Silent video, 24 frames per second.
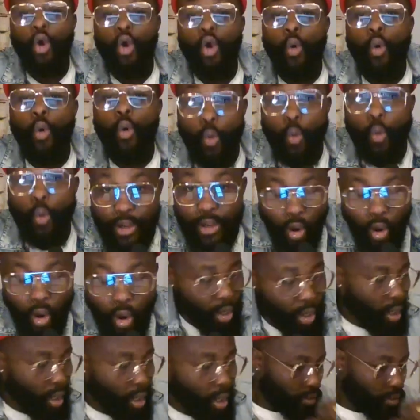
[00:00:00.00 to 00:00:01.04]
We know
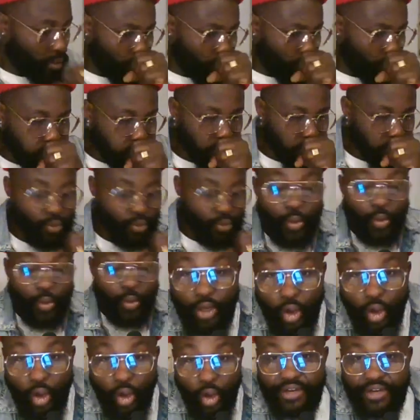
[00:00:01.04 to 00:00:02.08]

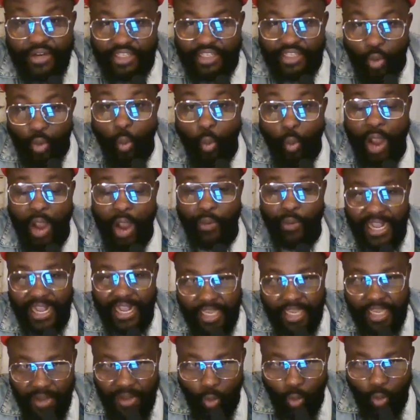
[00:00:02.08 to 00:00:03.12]
the reason why we are
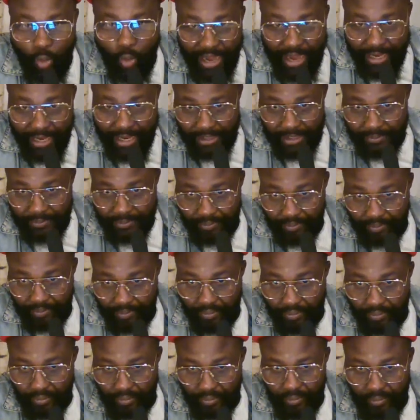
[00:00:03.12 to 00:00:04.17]
keeping quiet.
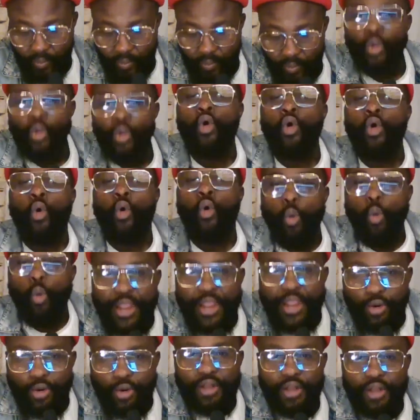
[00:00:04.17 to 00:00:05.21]

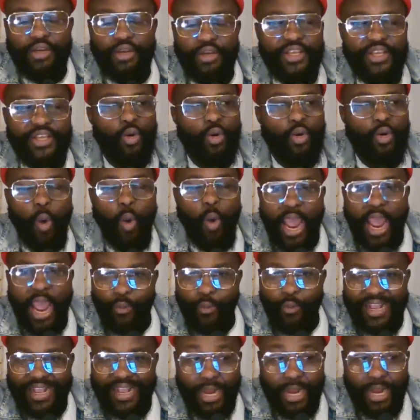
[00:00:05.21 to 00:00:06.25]
We know the reason why
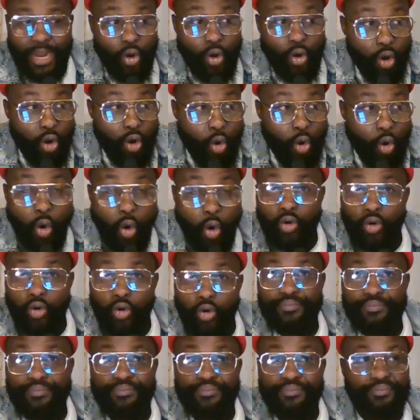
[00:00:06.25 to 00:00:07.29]
we cannot go,
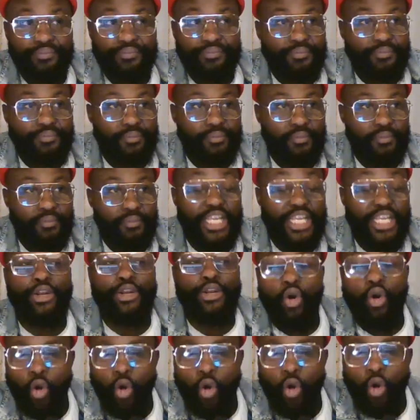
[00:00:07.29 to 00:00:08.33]

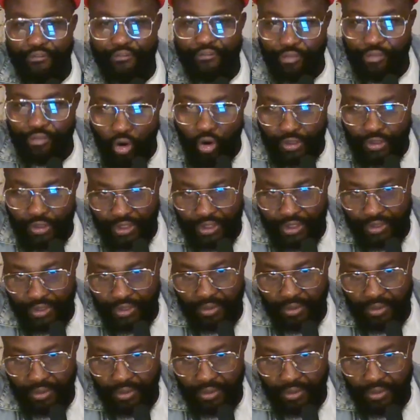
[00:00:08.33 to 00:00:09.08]
confront